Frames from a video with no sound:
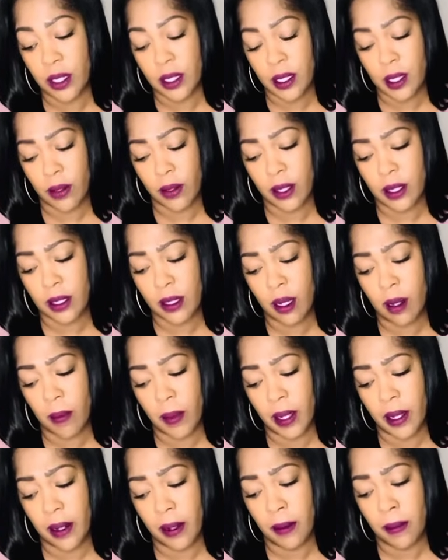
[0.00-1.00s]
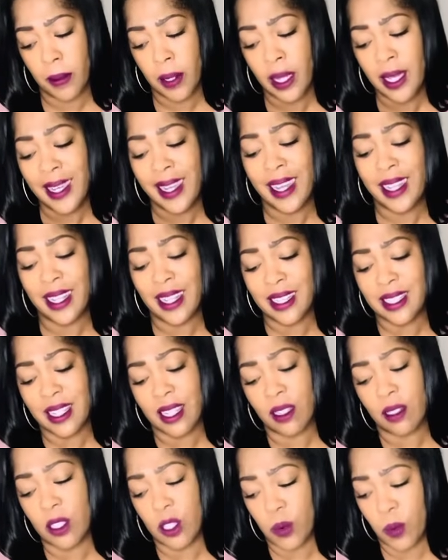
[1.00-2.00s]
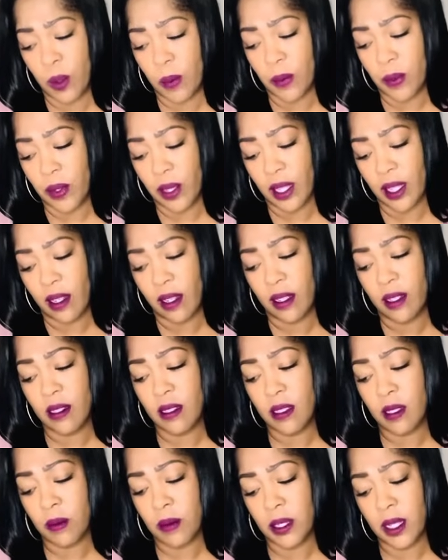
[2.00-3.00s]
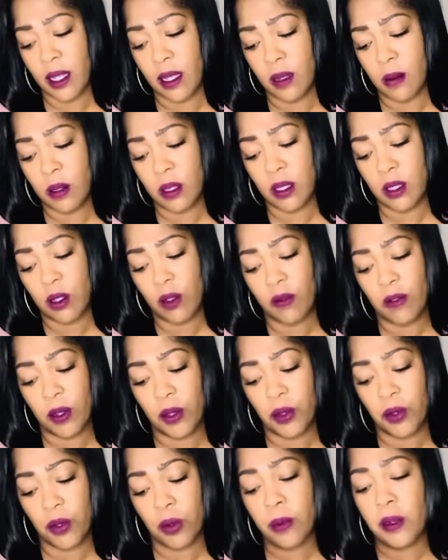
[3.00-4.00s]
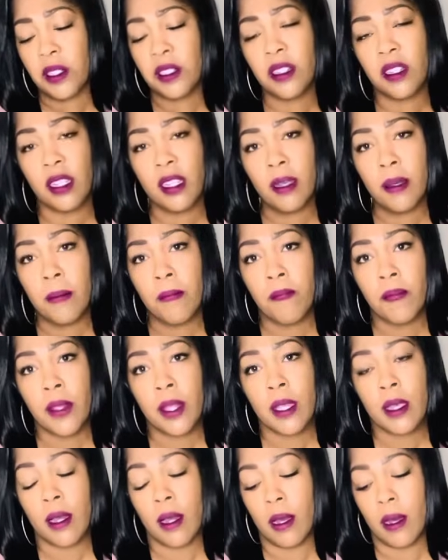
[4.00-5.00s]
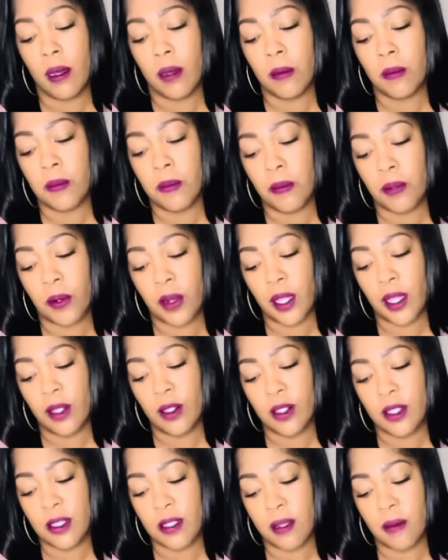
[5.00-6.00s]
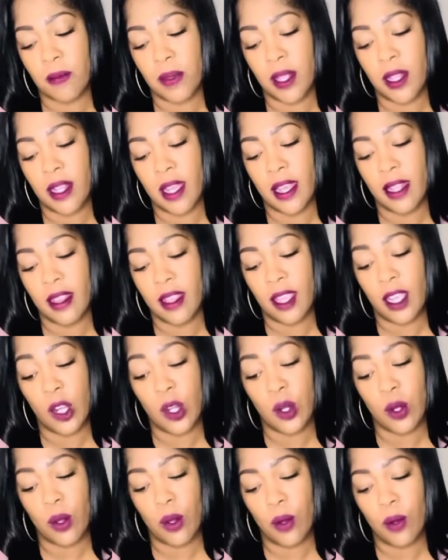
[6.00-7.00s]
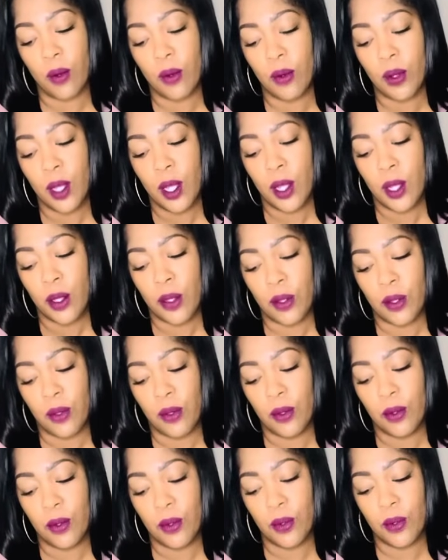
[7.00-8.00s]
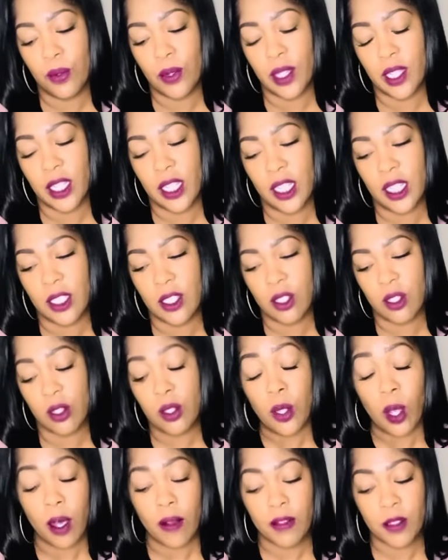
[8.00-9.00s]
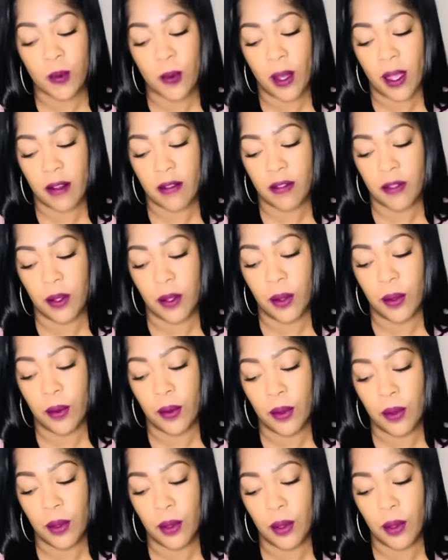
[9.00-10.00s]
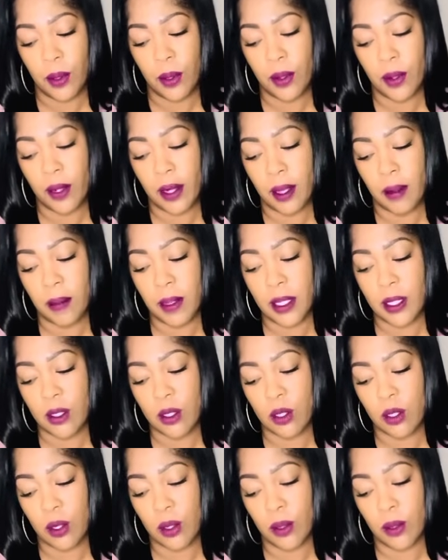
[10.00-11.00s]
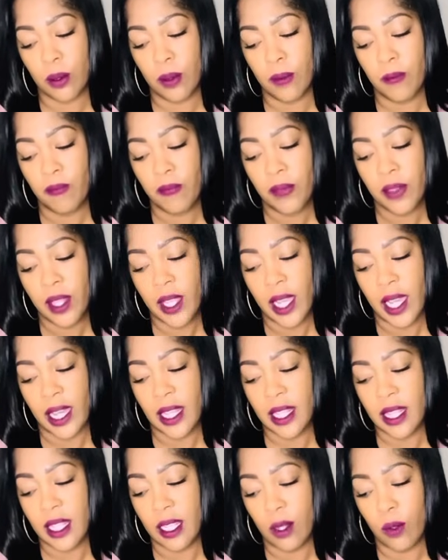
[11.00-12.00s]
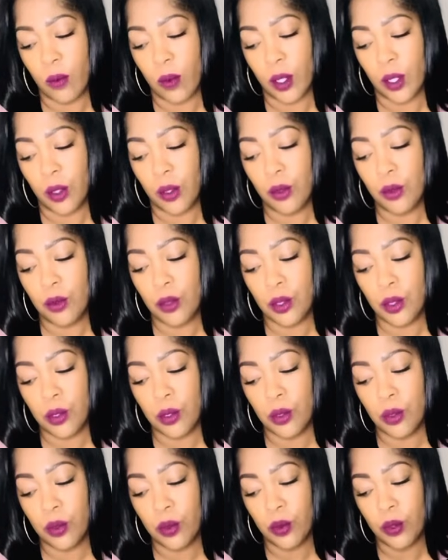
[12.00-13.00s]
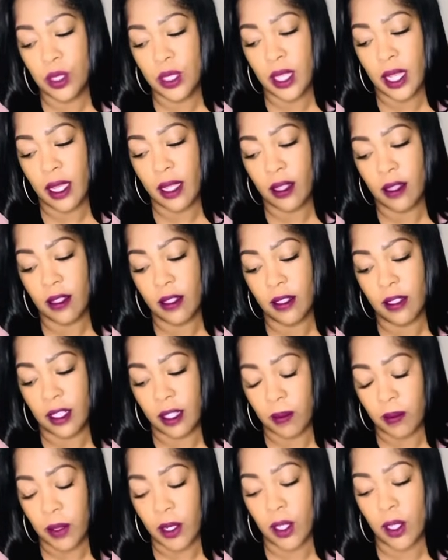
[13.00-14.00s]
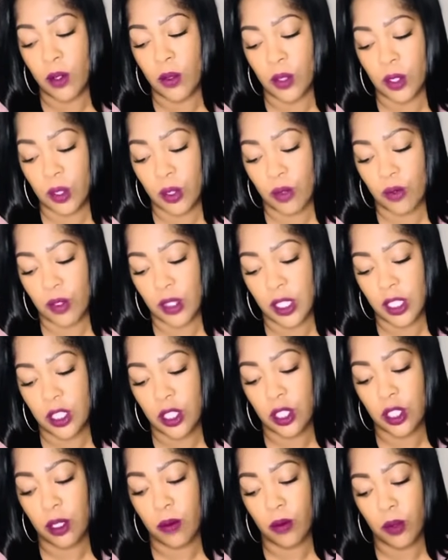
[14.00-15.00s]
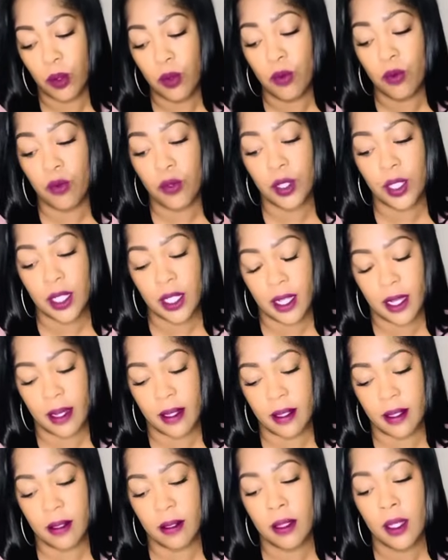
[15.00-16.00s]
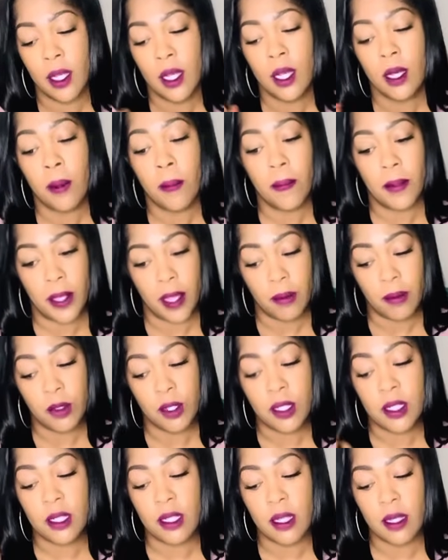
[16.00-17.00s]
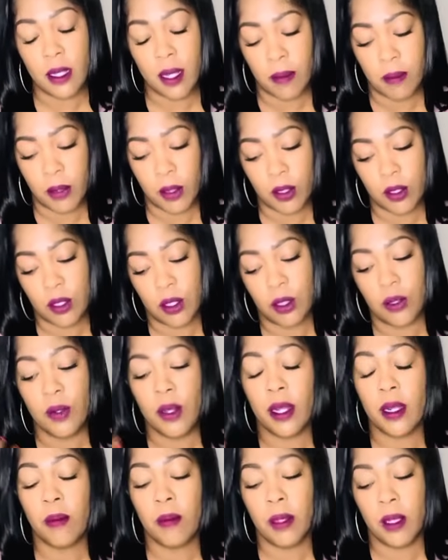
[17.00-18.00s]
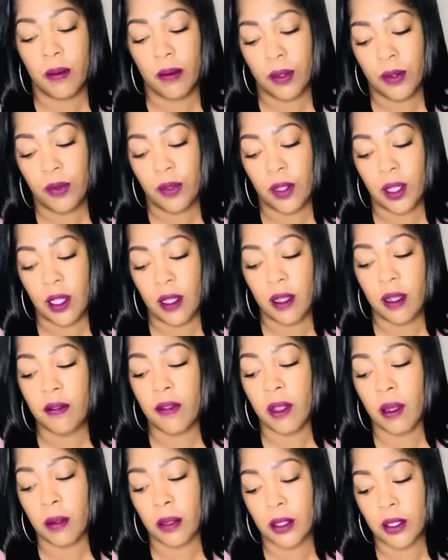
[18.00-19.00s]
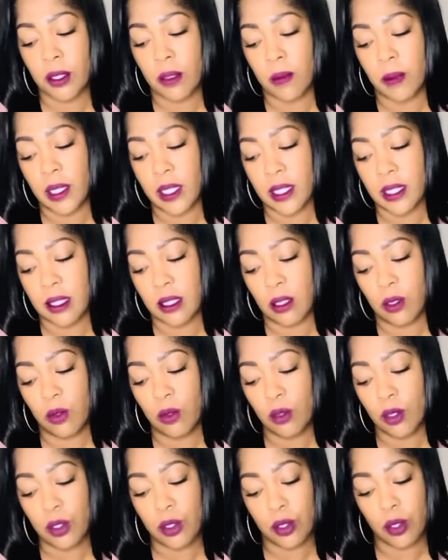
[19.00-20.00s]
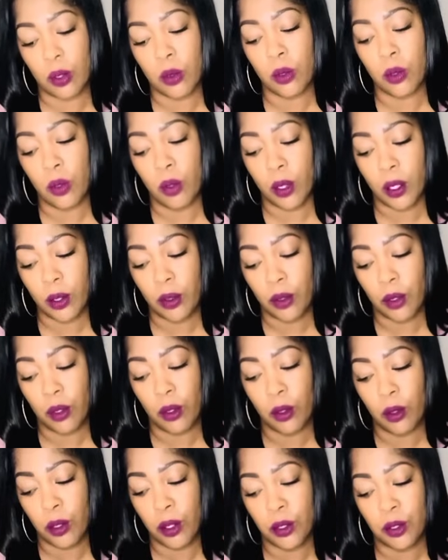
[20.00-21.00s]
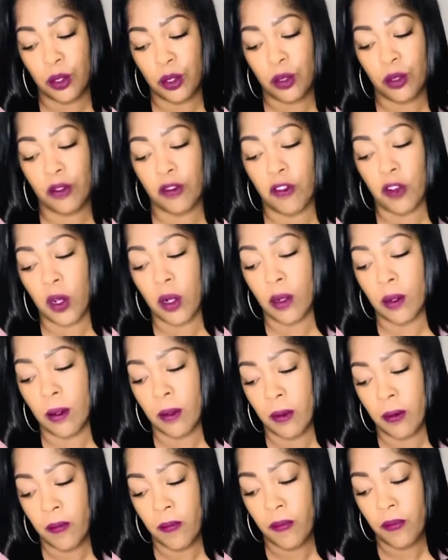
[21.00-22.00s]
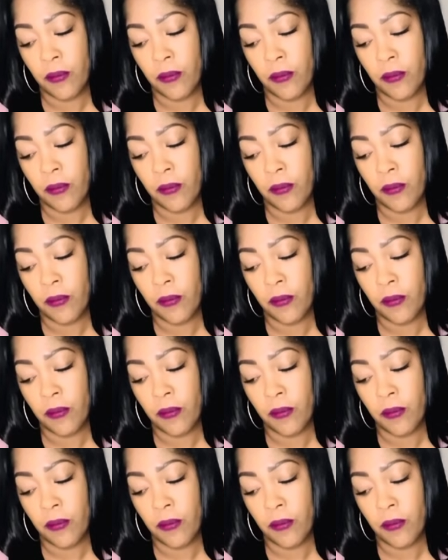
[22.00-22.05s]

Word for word: It's how that's coming up. And that's how these people get in sometimes, is your vulnerability. Um, preying on something that they know you, it's a soft spot for you. You know what I mean? So I think when you do take the leap and go into a relationship, you really got to be able to see that person. You got to be able to really love that person because you are so loyal. You're loyal to a fault.